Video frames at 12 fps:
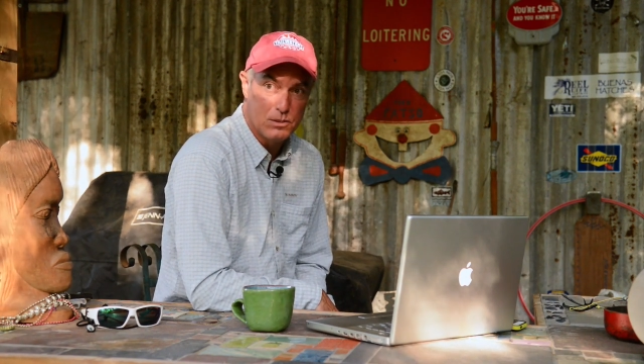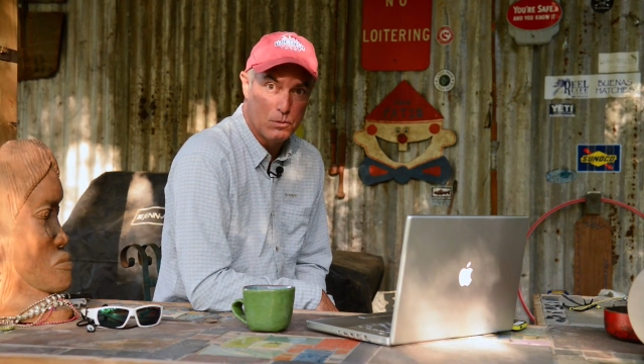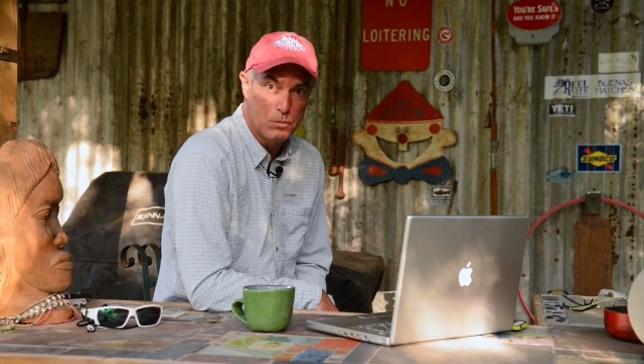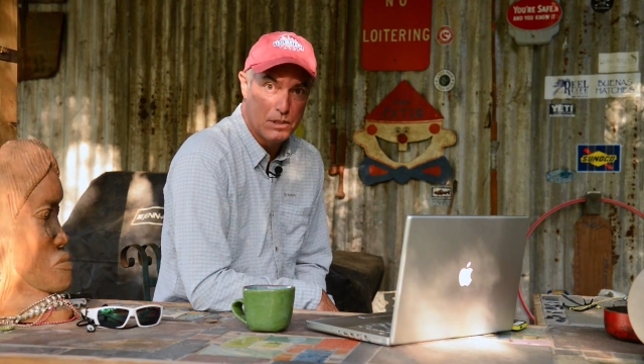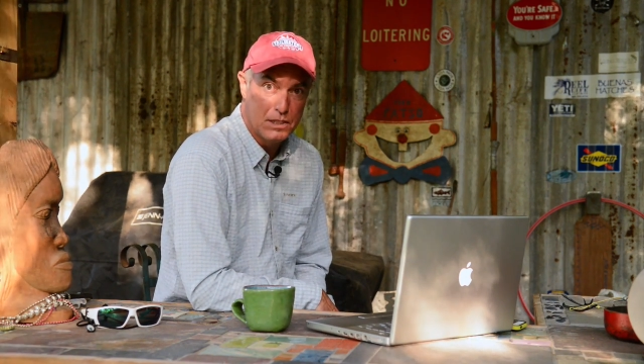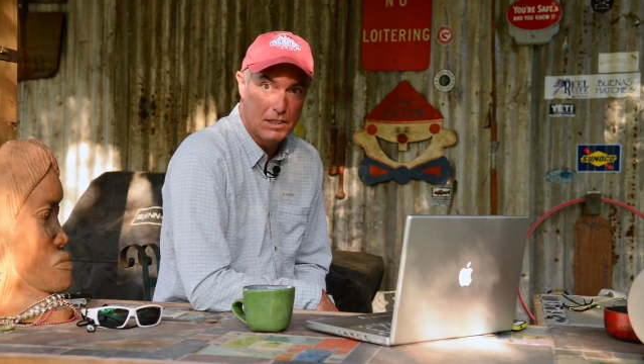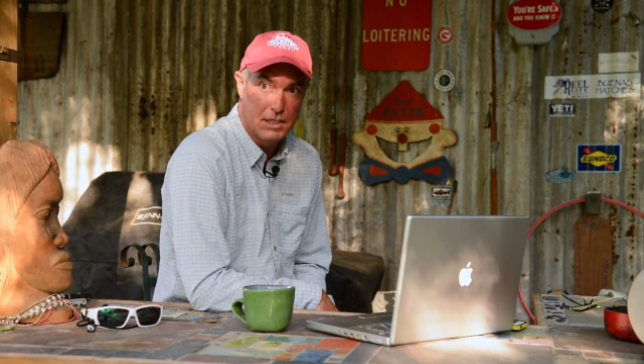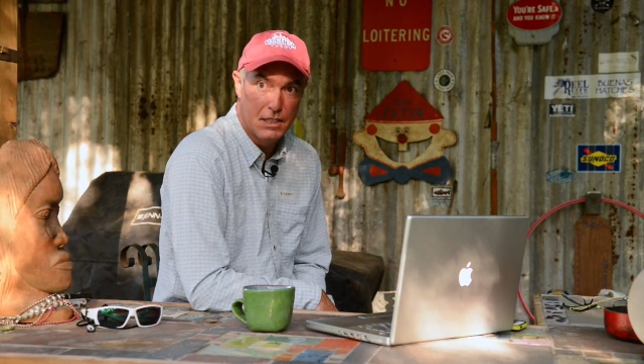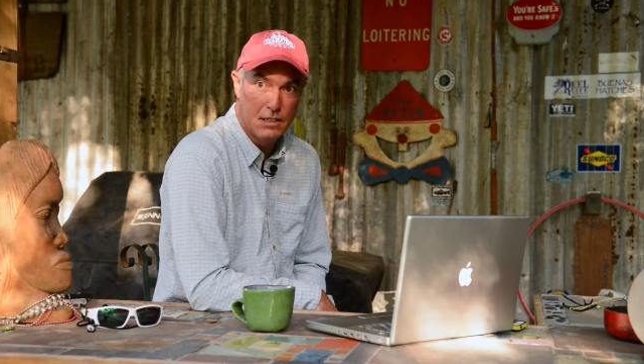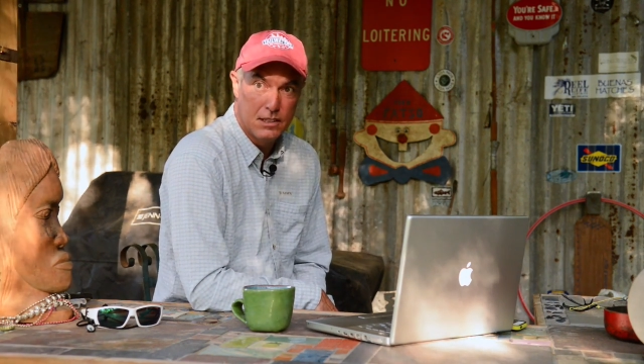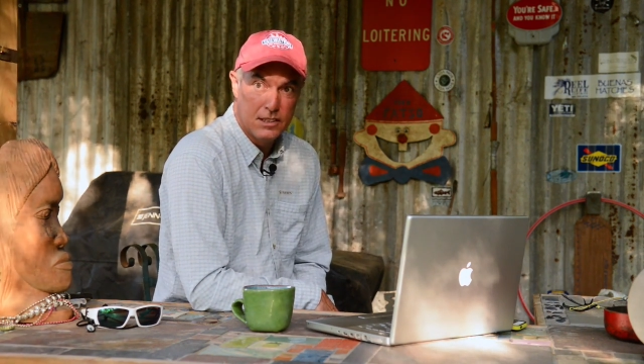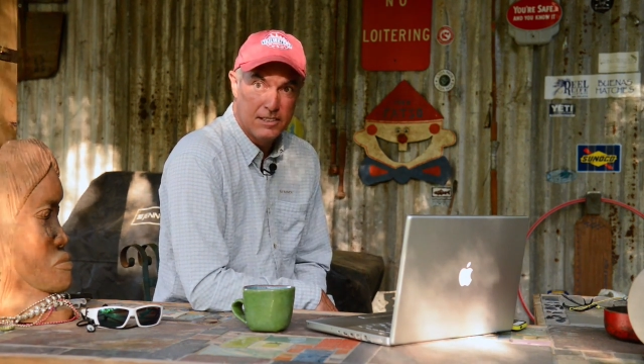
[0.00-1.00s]
we'll be on
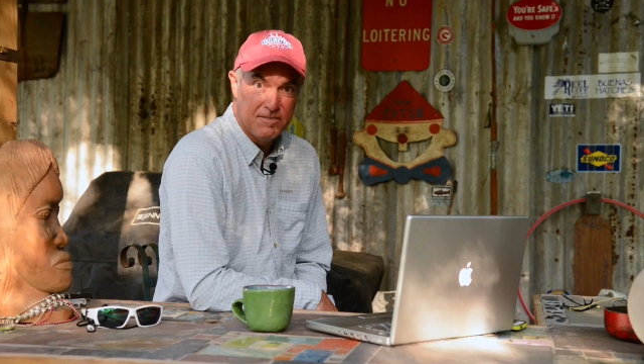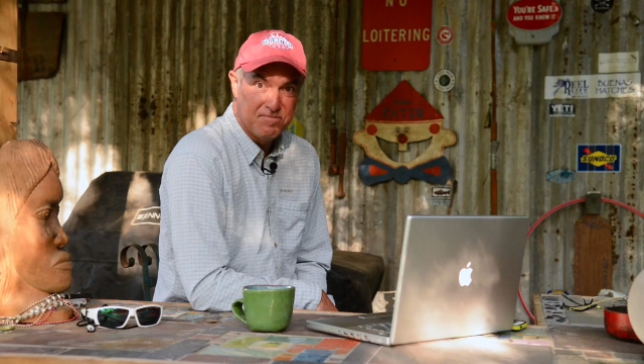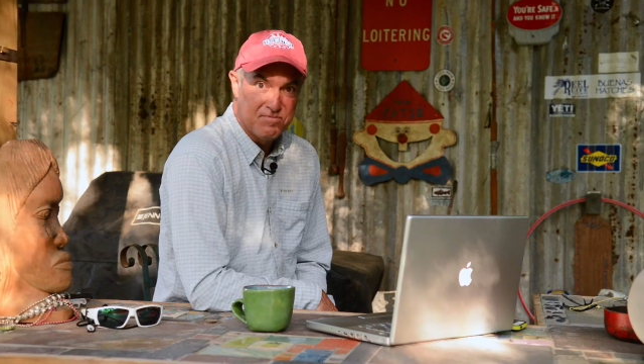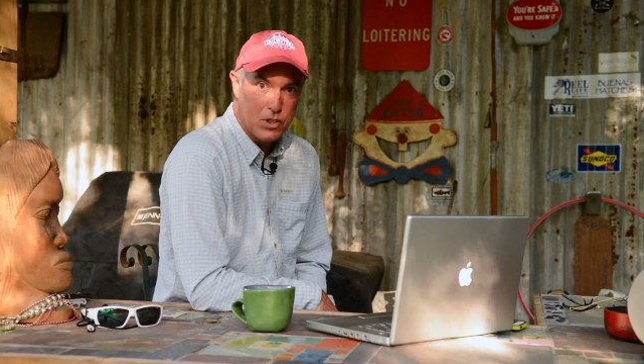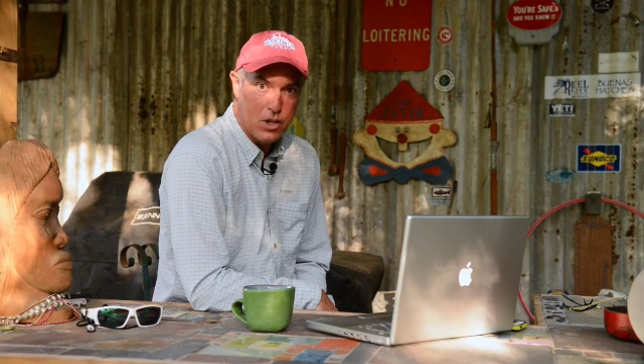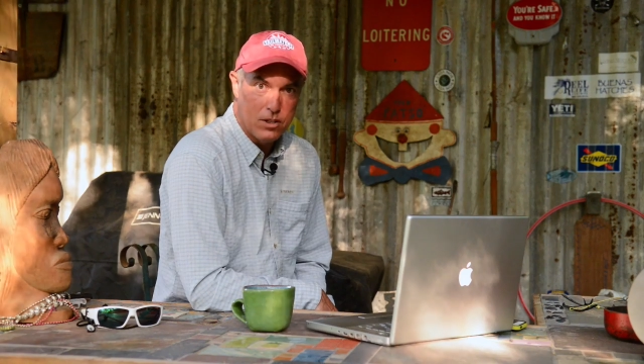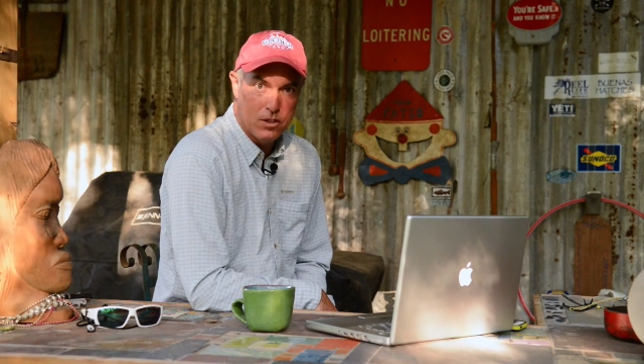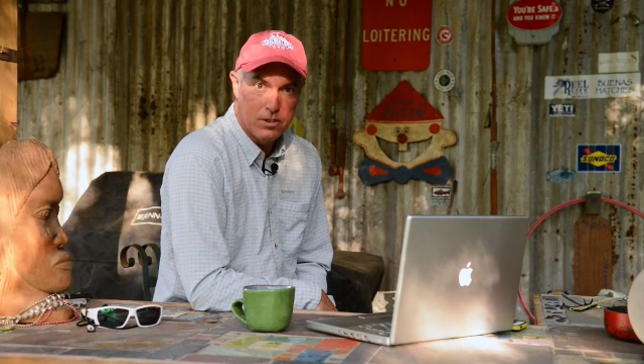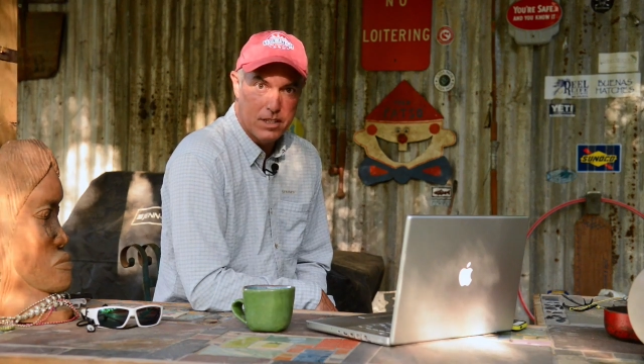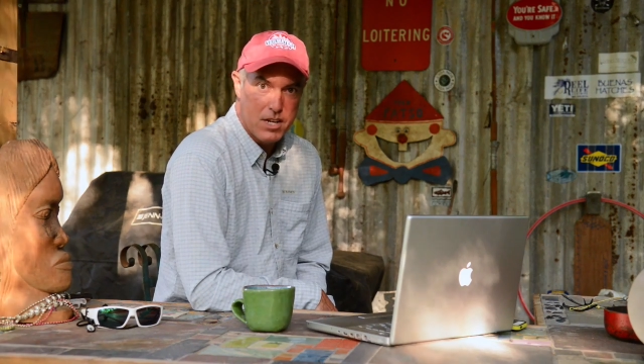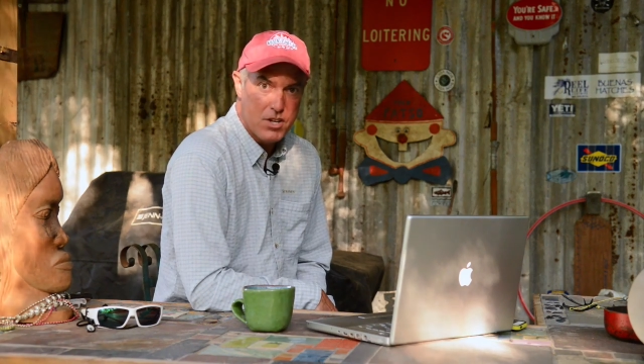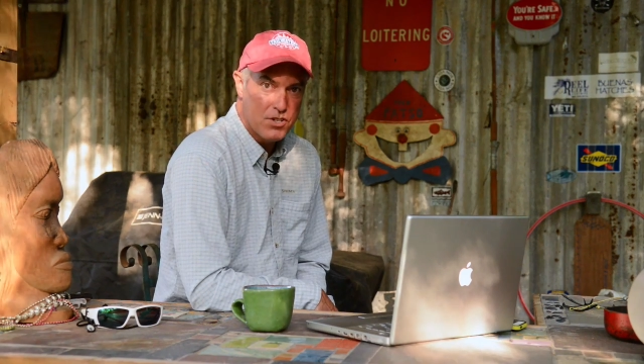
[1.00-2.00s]

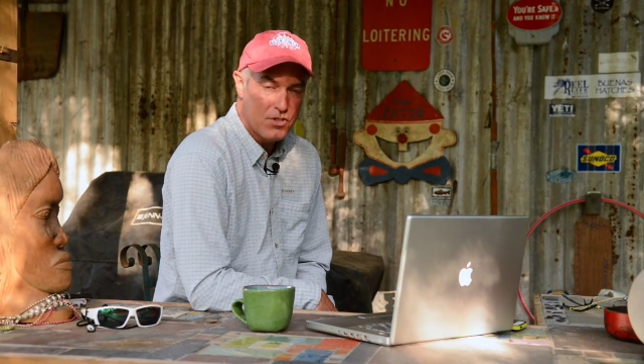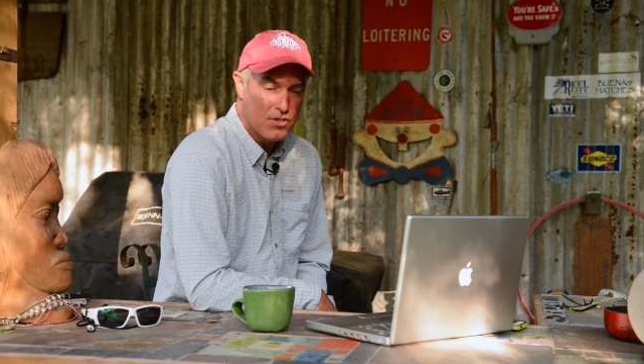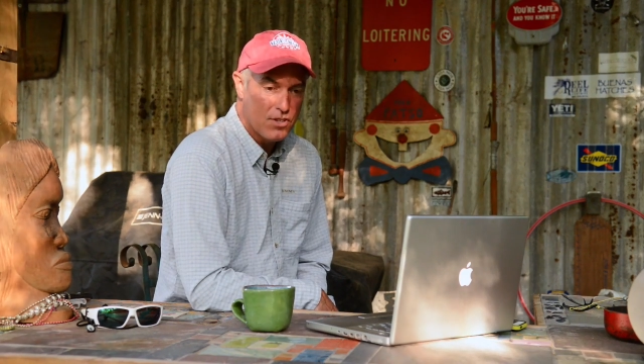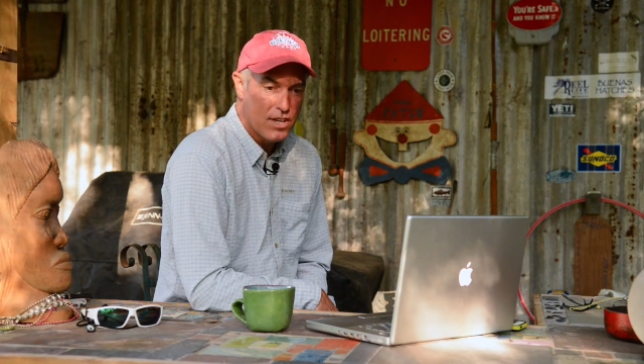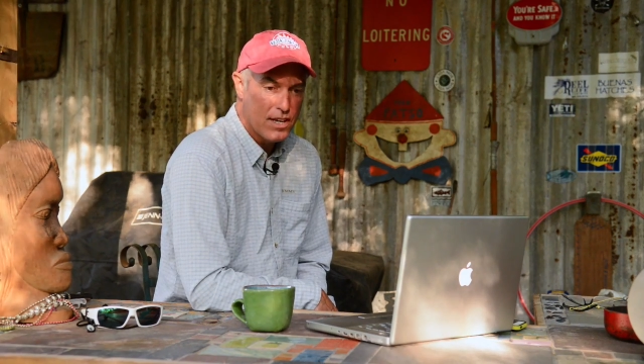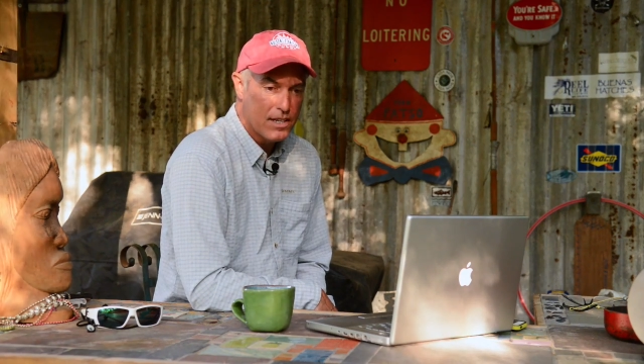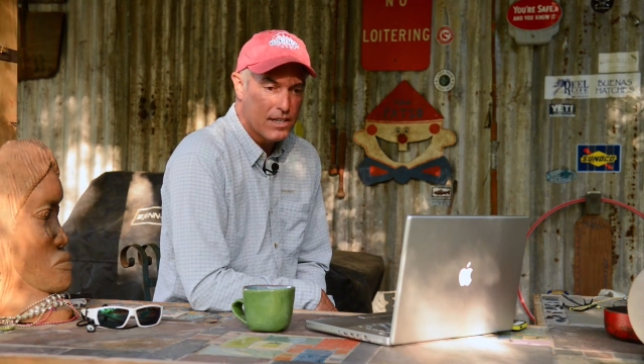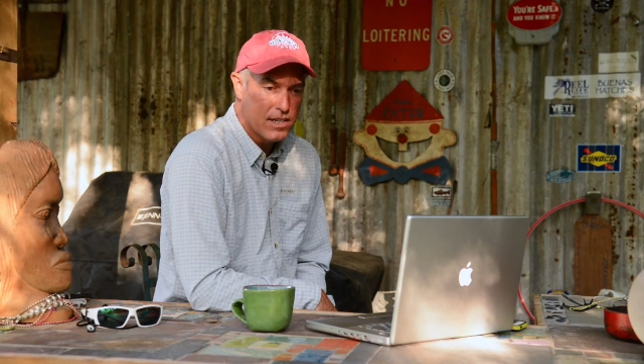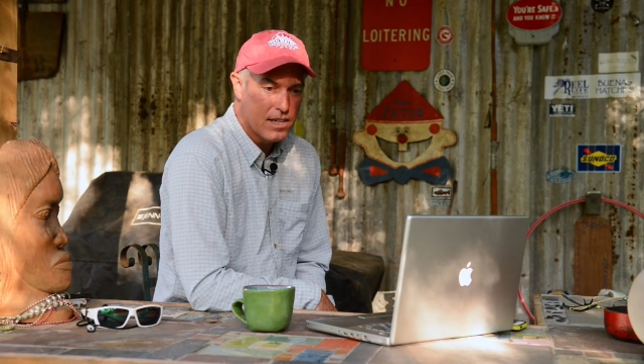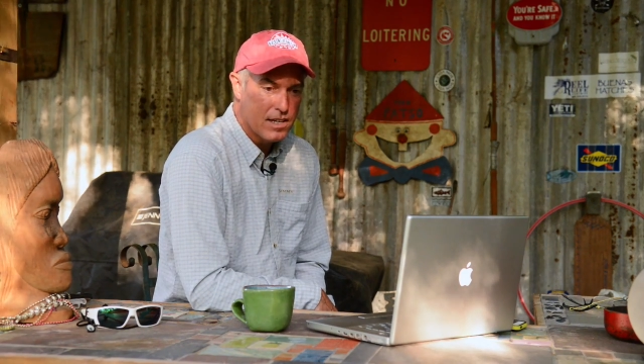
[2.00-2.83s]
locations like,